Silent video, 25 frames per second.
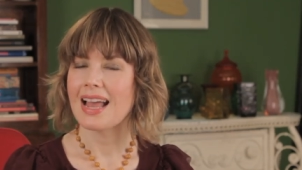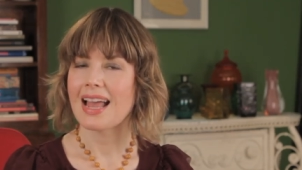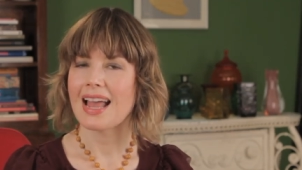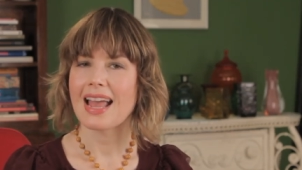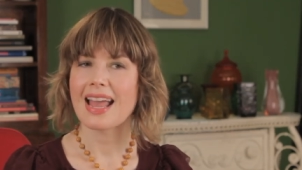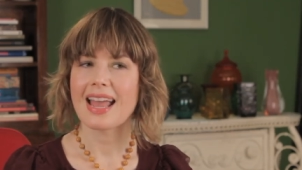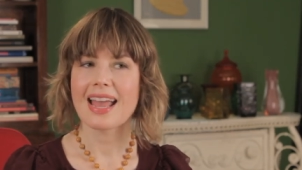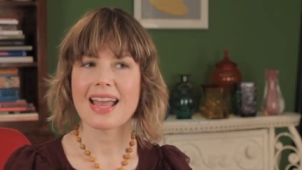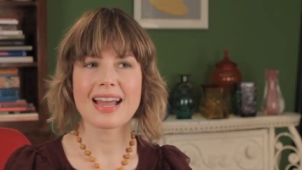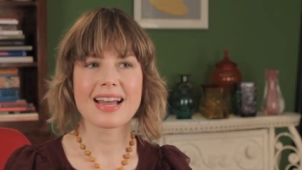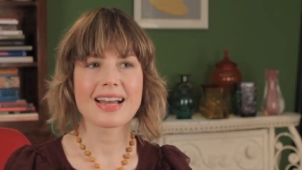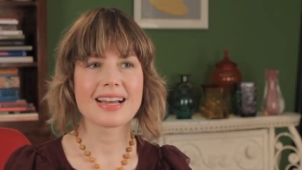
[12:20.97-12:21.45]

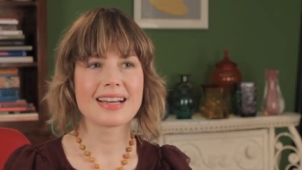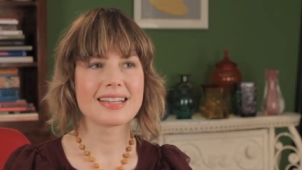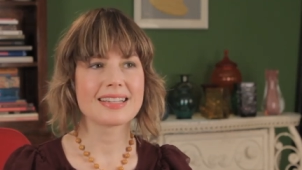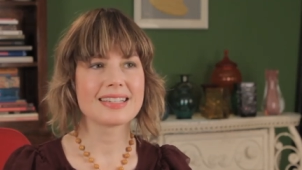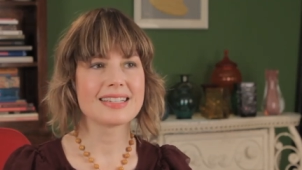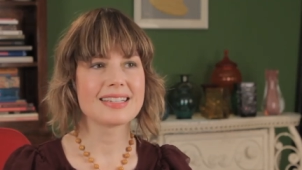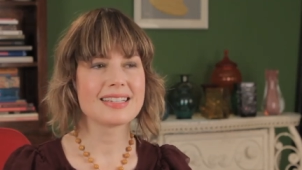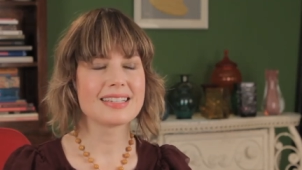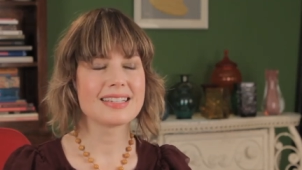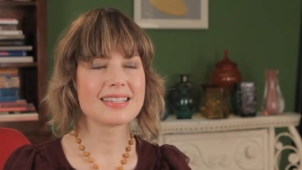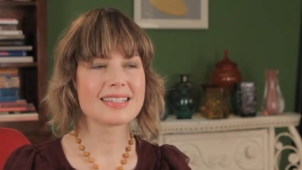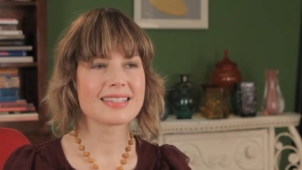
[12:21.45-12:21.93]

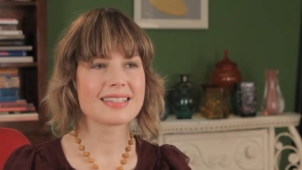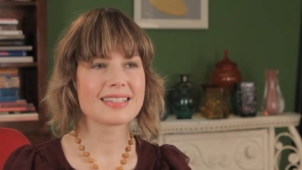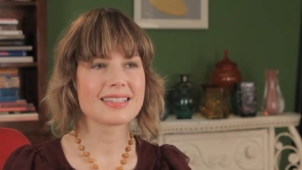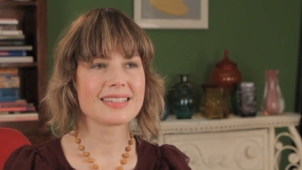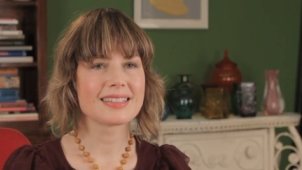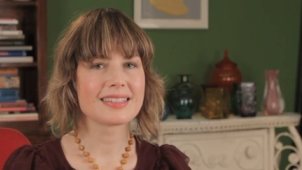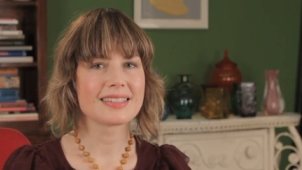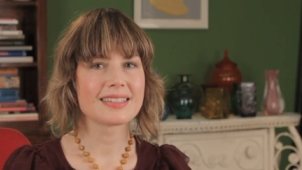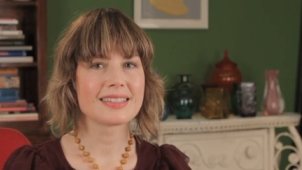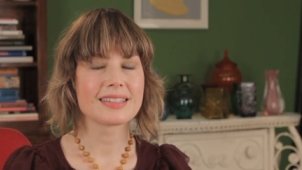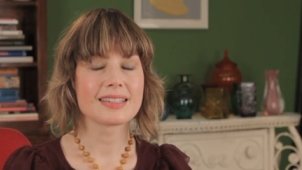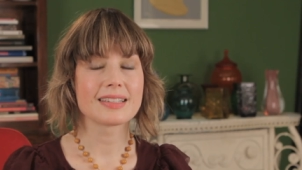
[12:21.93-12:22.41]
and
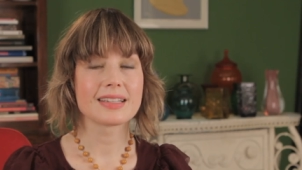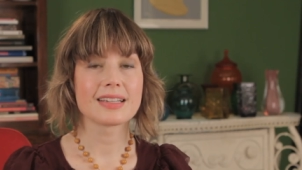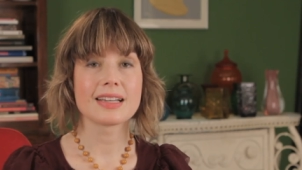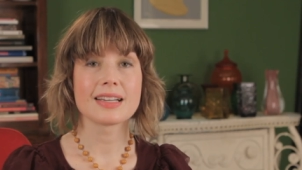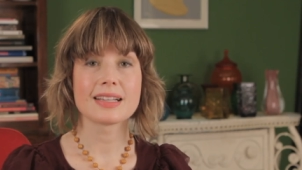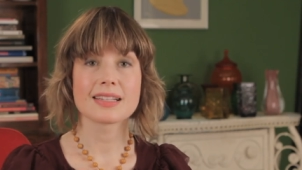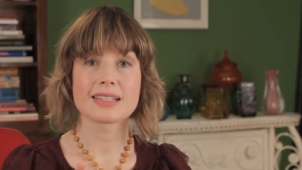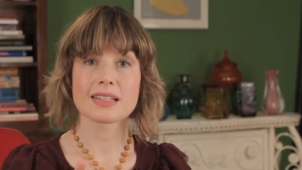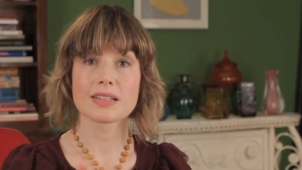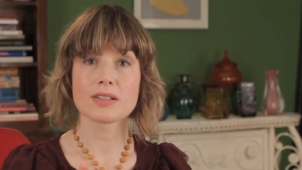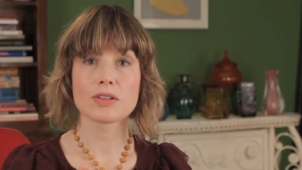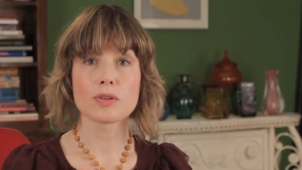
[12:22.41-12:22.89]

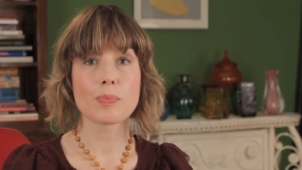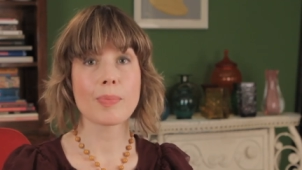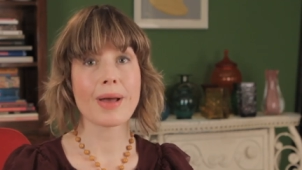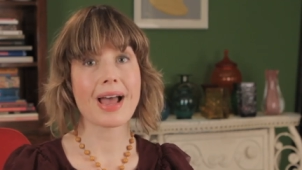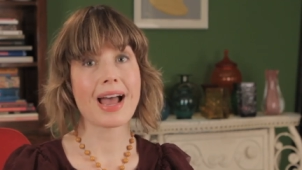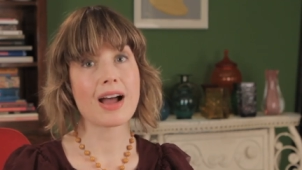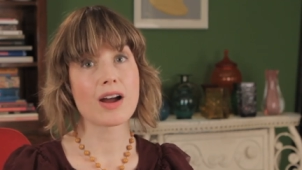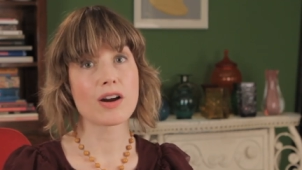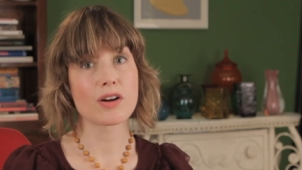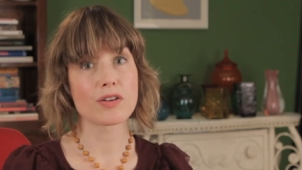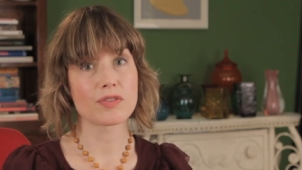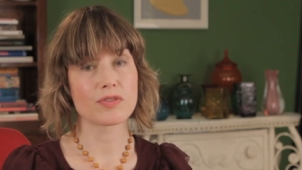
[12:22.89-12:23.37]
it's a little
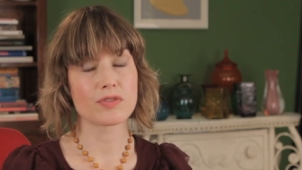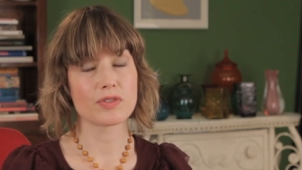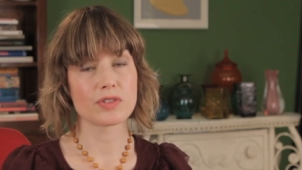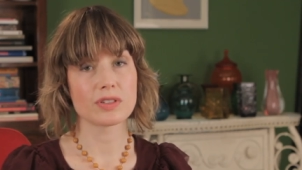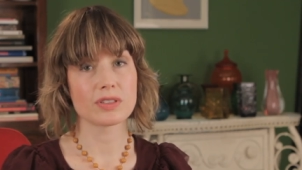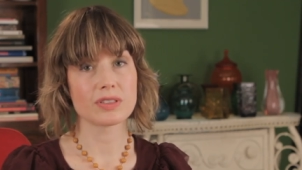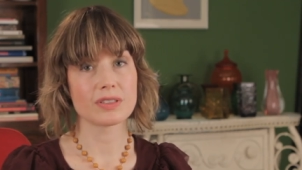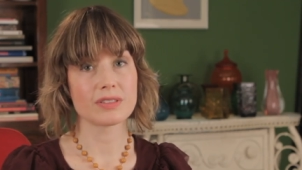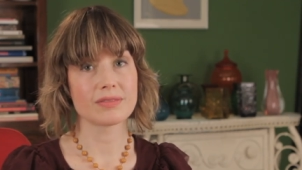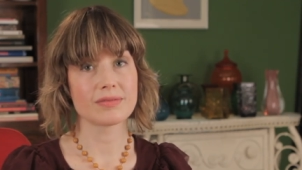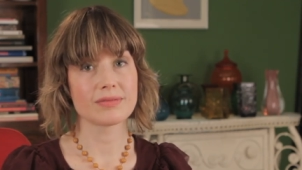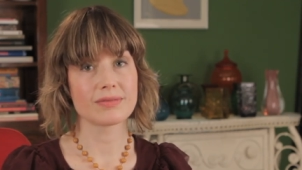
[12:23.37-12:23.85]

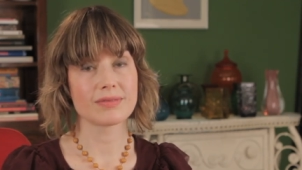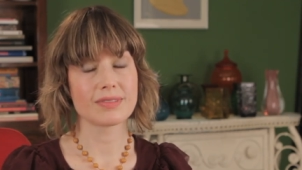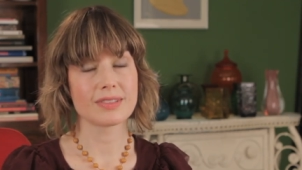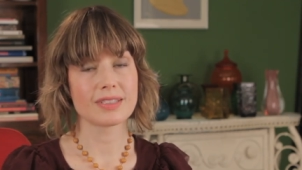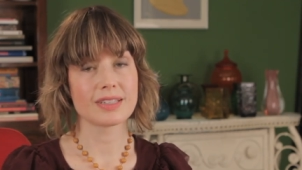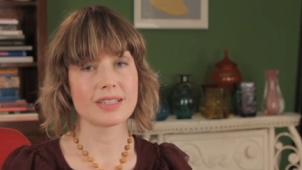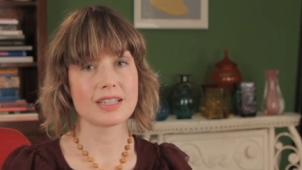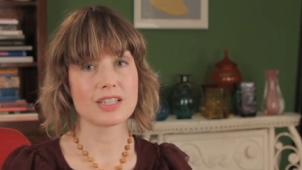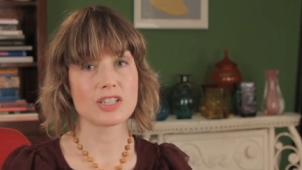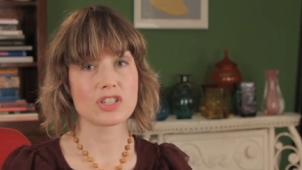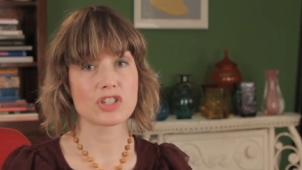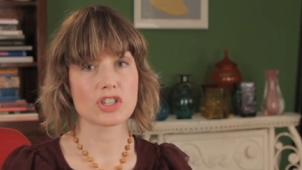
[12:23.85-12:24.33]
powerful
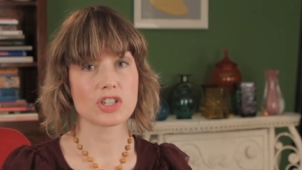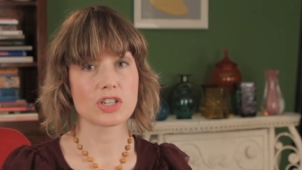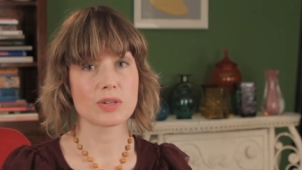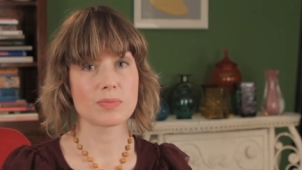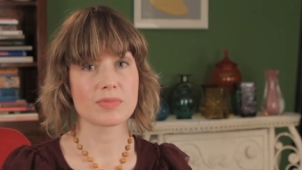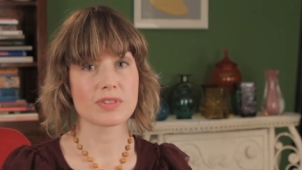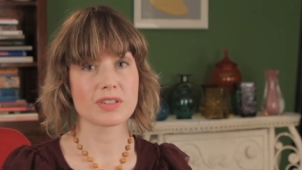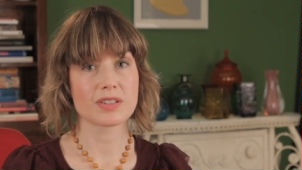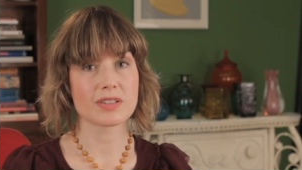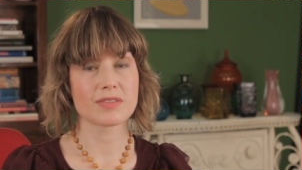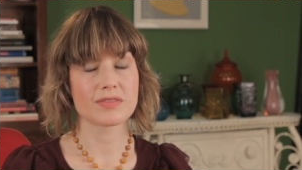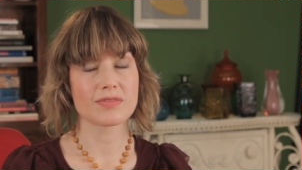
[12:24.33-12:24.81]
in
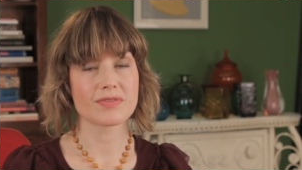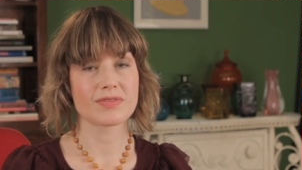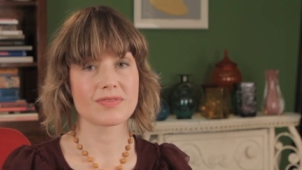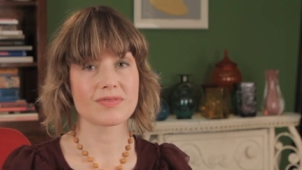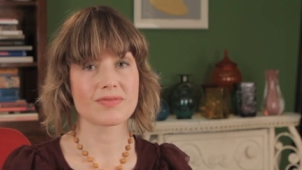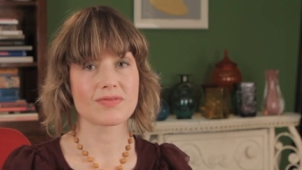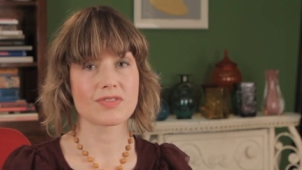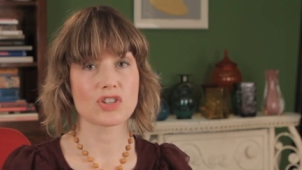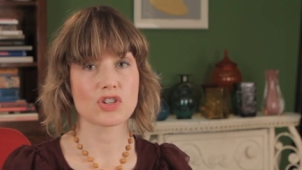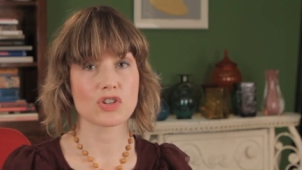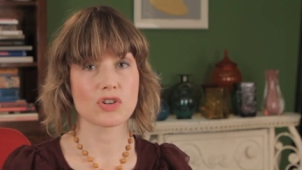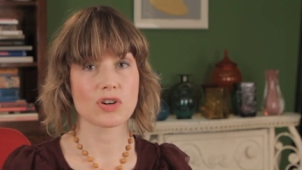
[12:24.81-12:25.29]
terms of
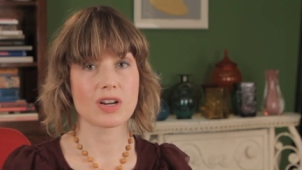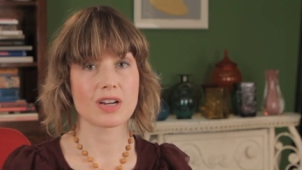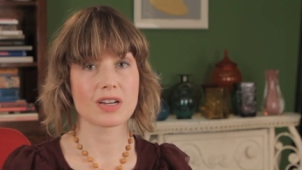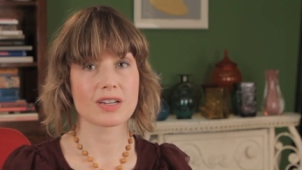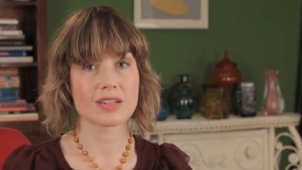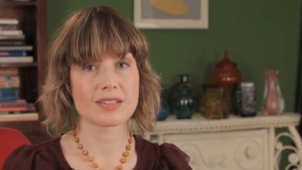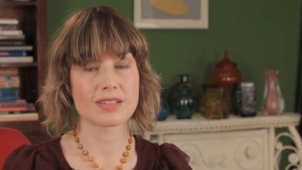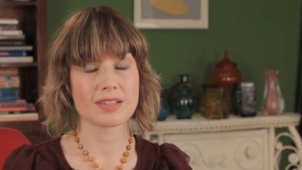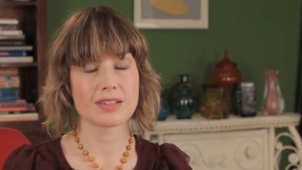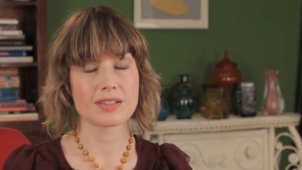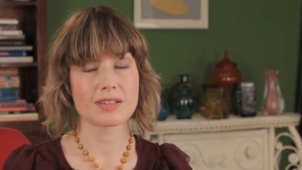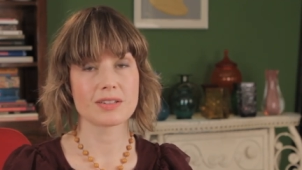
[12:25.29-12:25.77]

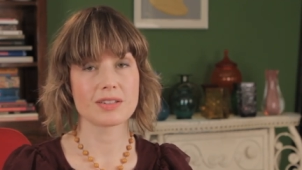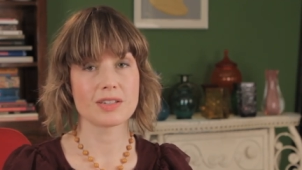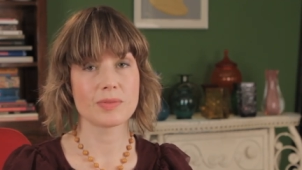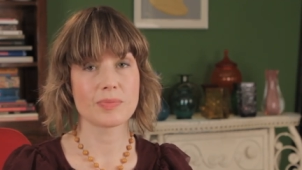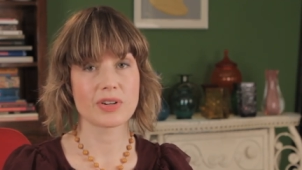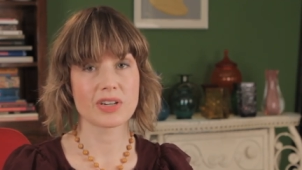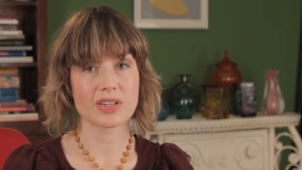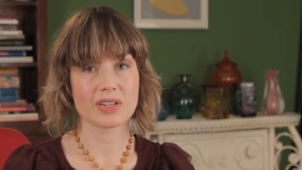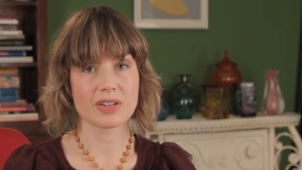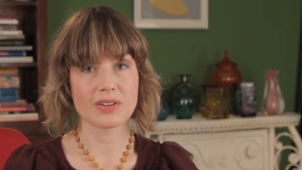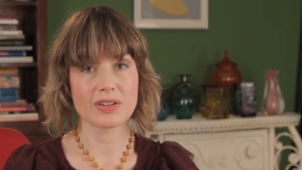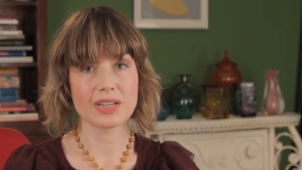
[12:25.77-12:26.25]
strong, so you
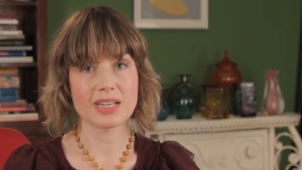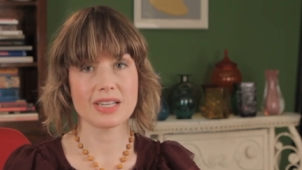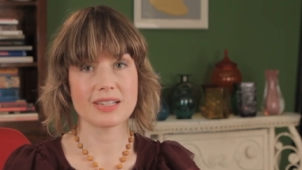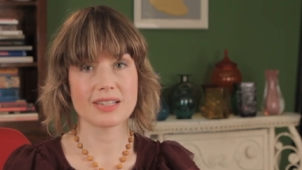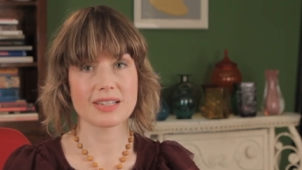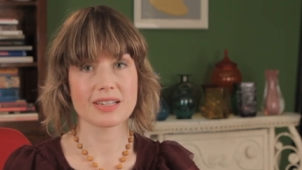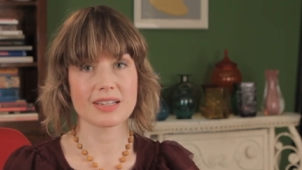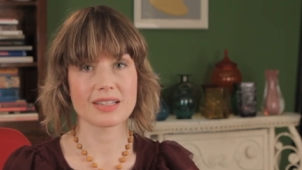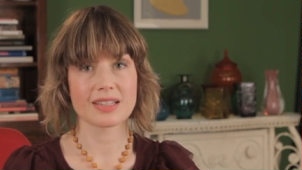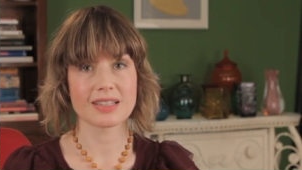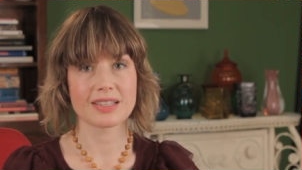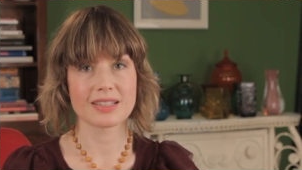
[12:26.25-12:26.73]
better go
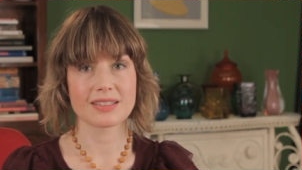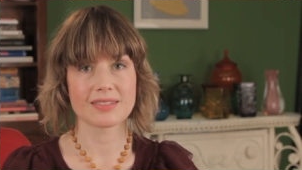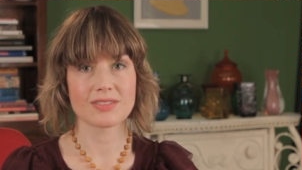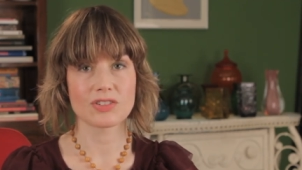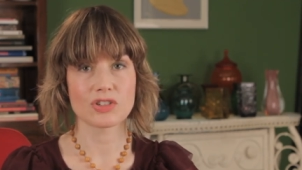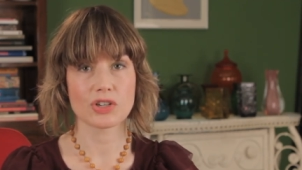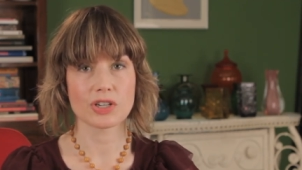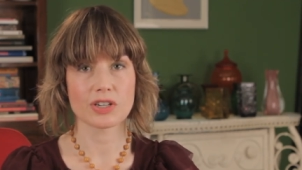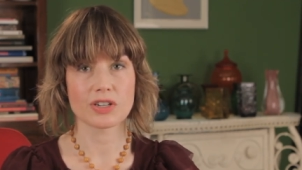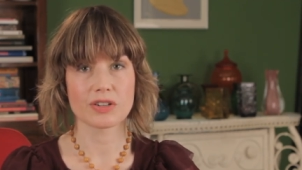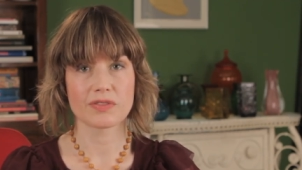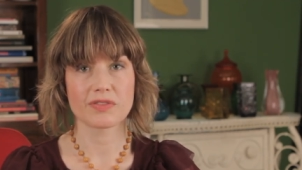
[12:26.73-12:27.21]
easy on the
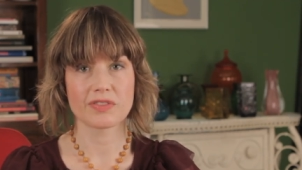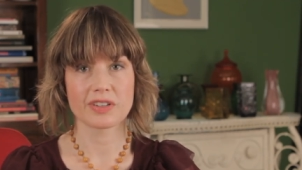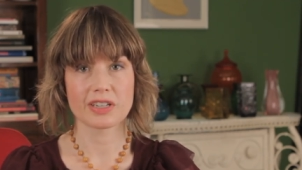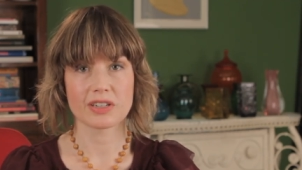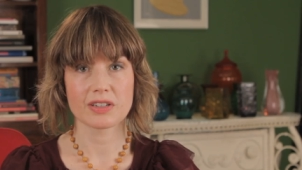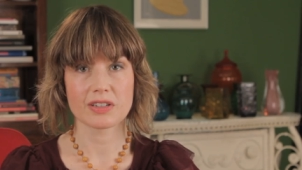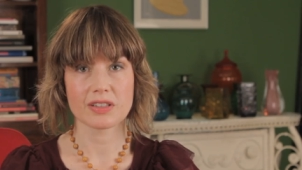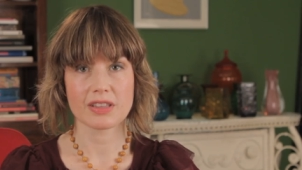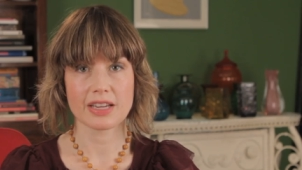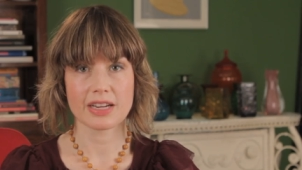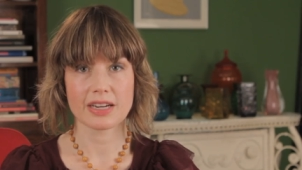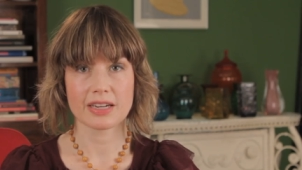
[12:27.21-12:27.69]
trigger
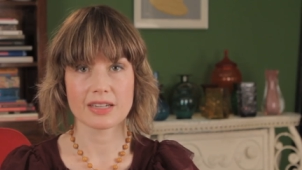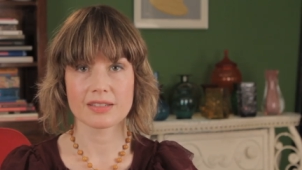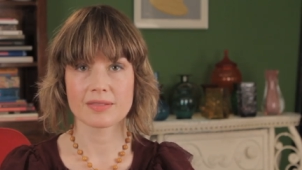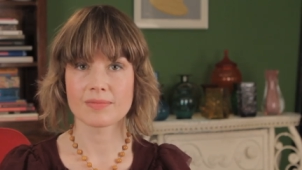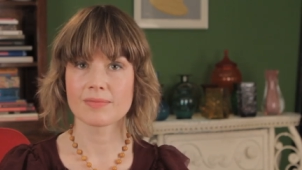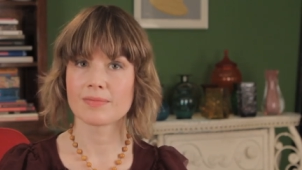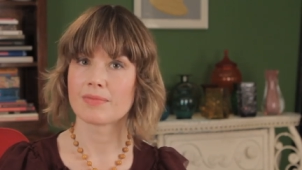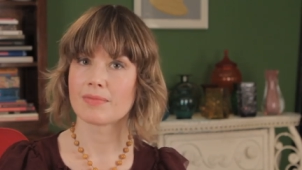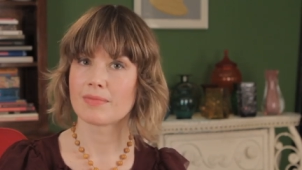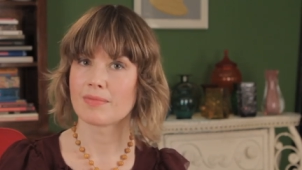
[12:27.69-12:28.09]
finger there,